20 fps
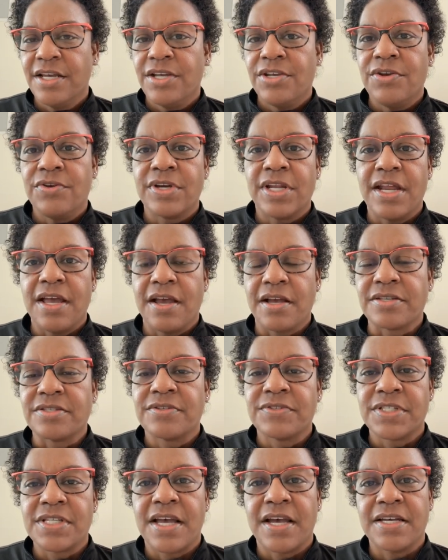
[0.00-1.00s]
You can
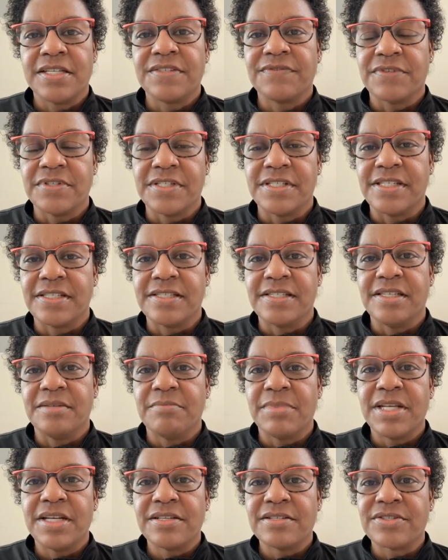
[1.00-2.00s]
exercise for 60
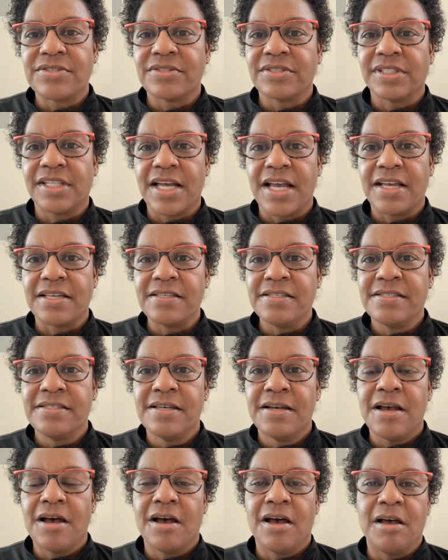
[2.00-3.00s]
minutes or less,
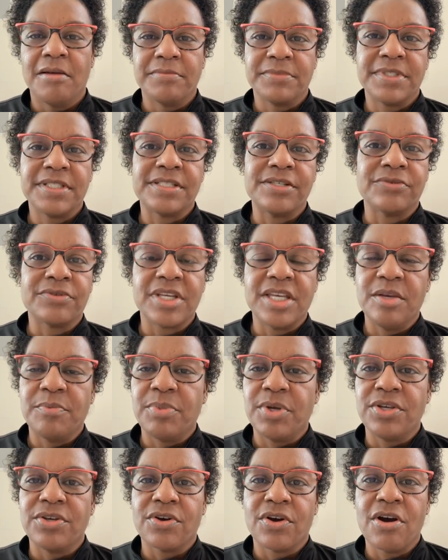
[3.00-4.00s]
still
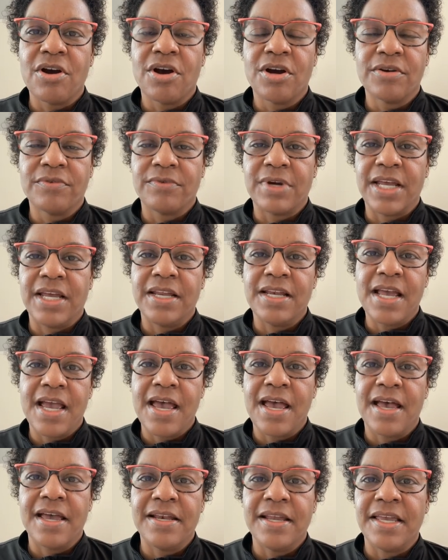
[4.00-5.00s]
keeping your heart rate
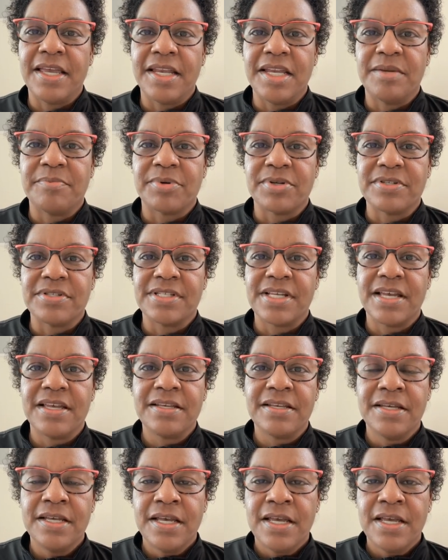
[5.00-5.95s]
at 80%,